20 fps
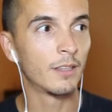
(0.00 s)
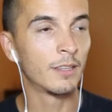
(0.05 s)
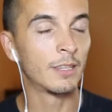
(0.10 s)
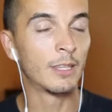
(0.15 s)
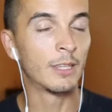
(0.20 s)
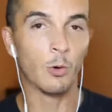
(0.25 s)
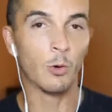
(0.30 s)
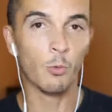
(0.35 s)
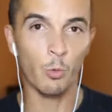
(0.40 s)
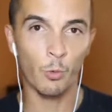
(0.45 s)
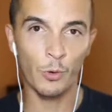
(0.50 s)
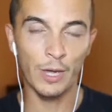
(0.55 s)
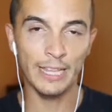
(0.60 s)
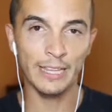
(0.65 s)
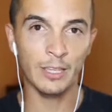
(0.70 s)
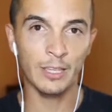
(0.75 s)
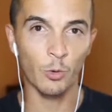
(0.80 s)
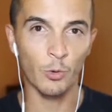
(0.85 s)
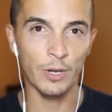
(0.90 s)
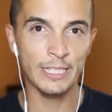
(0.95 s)

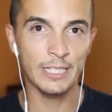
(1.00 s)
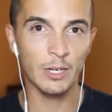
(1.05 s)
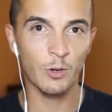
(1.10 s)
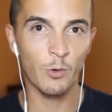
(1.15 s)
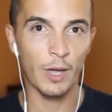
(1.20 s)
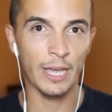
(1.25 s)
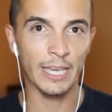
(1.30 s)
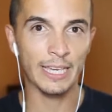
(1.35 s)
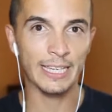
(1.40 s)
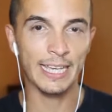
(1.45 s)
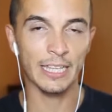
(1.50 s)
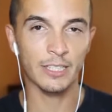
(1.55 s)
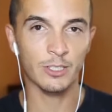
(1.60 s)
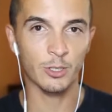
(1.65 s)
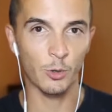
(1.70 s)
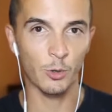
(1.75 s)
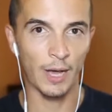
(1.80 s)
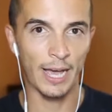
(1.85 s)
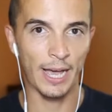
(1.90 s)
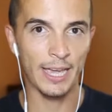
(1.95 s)
the reason why he got
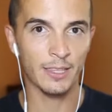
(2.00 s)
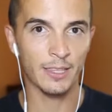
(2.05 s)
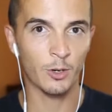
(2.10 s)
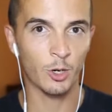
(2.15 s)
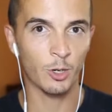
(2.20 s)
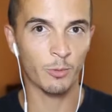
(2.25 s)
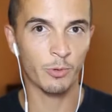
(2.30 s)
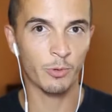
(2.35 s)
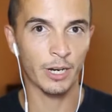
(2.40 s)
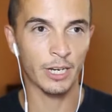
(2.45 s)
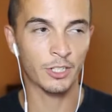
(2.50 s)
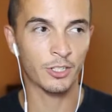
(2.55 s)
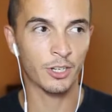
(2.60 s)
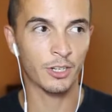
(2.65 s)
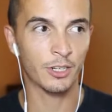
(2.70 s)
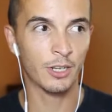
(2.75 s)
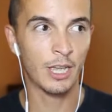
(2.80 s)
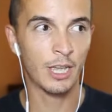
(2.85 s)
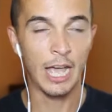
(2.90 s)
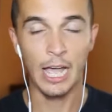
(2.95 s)
so high in the
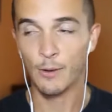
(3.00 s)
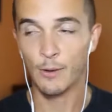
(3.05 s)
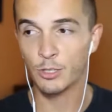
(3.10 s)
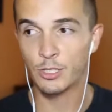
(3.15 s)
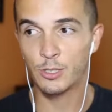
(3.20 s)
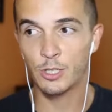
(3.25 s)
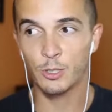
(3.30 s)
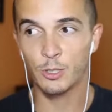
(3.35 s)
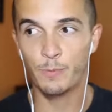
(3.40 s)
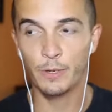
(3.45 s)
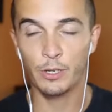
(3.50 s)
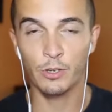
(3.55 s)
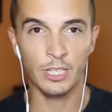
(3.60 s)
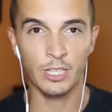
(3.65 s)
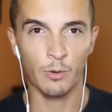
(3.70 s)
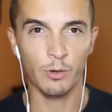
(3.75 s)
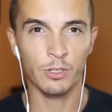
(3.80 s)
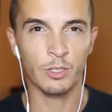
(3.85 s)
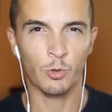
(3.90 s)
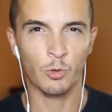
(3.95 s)
corporation was just because
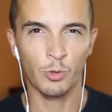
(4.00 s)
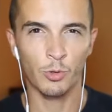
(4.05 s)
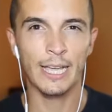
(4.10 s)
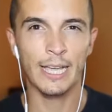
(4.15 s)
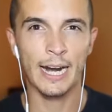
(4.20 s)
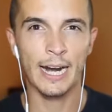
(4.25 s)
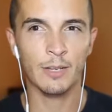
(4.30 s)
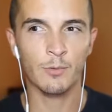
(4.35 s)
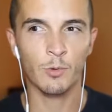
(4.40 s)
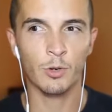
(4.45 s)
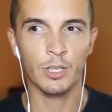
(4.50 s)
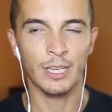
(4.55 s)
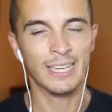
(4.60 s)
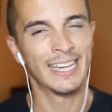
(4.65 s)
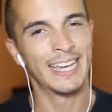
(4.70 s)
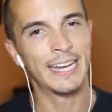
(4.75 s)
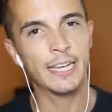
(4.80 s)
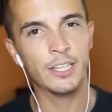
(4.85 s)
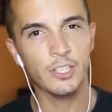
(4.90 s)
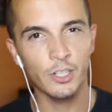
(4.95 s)
he was really
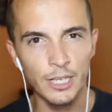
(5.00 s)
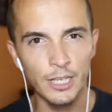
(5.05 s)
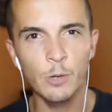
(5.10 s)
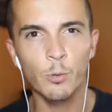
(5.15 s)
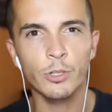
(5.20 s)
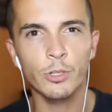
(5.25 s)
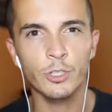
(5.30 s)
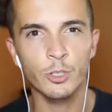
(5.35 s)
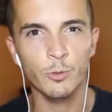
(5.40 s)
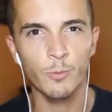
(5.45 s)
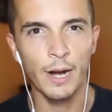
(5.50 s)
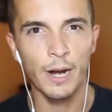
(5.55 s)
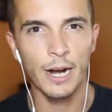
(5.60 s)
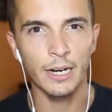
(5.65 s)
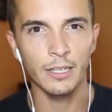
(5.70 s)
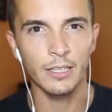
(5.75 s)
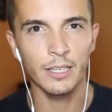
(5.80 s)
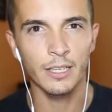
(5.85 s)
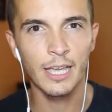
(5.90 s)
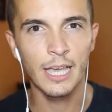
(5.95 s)
hardworking. And actually, he was
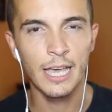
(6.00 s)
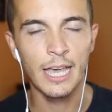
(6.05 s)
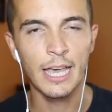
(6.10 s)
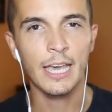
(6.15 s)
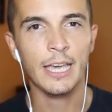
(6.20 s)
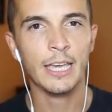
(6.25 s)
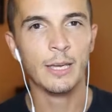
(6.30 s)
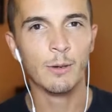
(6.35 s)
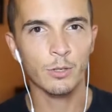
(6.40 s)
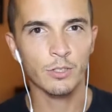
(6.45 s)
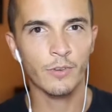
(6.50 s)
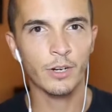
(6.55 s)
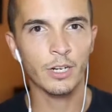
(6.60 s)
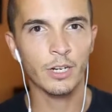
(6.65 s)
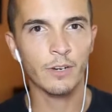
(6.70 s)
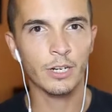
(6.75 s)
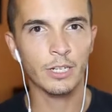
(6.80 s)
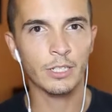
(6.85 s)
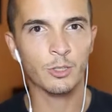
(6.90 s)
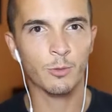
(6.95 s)
smart. He was
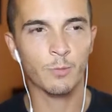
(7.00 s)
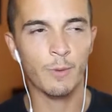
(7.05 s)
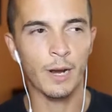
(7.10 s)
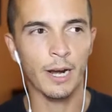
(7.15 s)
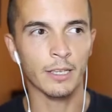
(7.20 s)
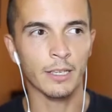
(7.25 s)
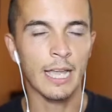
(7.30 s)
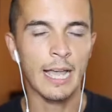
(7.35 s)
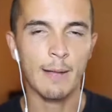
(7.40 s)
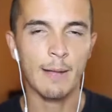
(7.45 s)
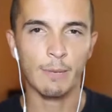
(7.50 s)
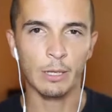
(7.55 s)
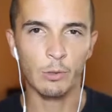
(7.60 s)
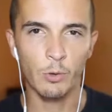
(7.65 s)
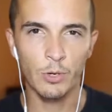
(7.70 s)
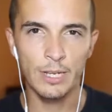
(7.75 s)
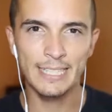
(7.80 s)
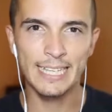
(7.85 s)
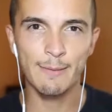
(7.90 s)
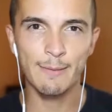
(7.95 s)
very, very smart. But
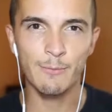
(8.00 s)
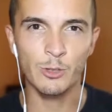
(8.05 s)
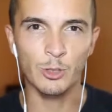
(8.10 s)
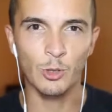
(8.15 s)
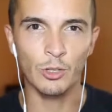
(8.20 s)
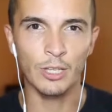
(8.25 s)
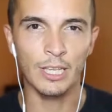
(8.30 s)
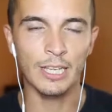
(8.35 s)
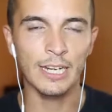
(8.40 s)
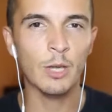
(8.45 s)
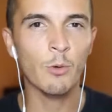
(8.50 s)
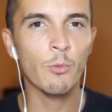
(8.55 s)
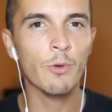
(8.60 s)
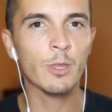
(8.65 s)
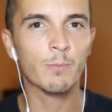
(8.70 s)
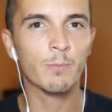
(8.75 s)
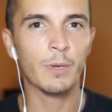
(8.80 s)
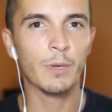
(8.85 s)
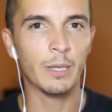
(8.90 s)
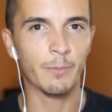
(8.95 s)
when it comes to dealing
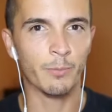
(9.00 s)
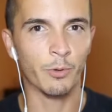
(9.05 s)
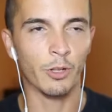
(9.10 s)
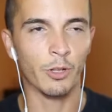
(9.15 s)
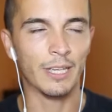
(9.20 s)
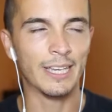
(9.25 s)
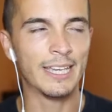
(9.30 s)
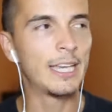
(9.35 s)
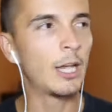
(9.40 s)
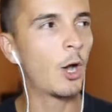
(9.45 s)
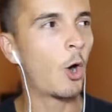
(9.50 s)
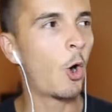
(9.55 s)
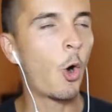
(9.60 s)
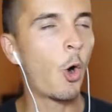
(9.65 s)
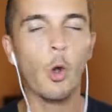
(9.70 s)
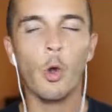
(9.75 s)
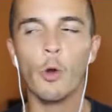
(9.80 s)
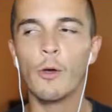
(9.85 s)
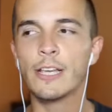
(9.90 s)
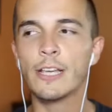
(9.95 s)
with people, he
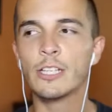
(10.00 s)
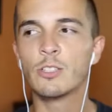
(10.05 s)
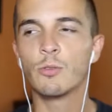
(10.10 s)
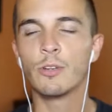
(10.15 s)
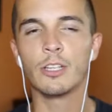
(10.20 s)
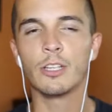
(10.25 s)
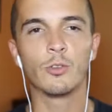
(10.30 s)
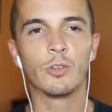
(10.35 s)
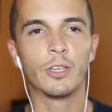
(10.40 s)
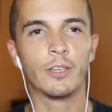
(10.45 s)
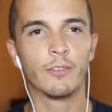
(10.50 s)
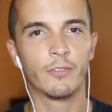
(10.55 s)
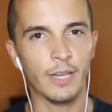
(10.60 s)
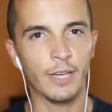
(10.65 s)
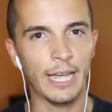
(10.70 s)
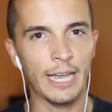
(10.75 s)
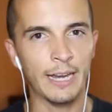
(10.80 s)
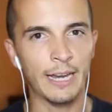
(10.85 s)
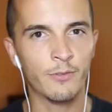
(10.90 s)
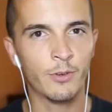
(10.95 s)
always wanted to give
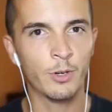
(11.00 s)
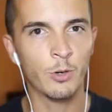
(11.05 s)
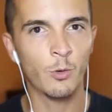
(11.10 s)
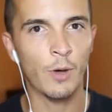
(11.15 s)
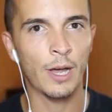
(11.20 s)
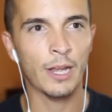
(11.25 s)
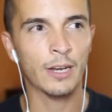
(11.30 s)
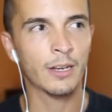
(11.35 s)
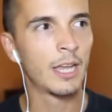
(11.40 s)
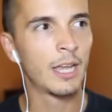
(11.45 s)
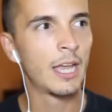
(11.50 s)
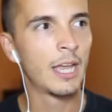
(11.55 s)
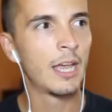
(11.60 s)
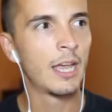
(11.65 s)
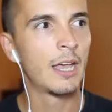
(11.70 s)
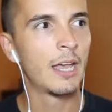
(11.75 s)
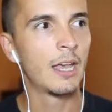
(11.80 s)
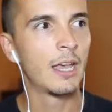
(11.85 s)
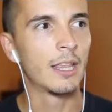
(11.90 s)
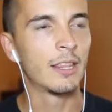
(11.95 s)
everyone
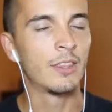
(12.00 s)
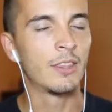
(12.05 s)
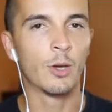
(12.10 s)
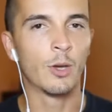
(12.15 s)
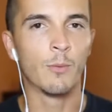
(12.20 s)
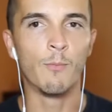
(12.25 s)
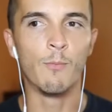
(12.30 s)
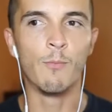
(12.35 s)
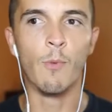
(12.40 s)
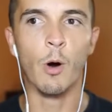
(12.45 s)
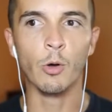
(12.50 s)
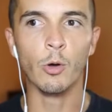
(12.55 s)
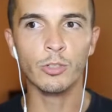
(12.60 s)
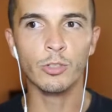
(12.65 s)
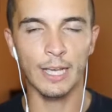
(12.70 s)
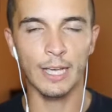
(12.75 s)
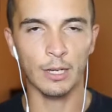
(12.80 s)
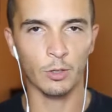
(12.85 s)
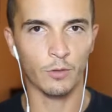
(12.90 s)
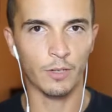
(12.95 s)
the
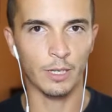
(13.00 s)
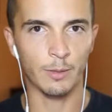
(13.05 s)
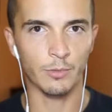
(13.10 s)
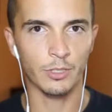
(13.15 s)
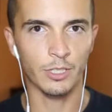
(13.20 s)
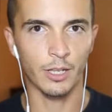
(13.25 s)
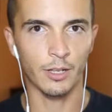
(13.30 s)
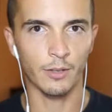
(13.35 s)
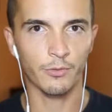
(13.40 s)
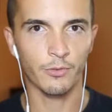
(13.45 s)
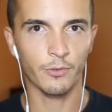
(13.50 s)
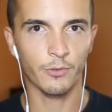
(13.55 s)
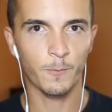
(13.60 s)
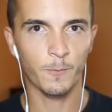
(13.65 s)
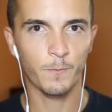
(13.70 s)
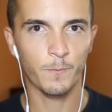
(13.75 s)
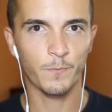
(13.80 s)
most out of himself.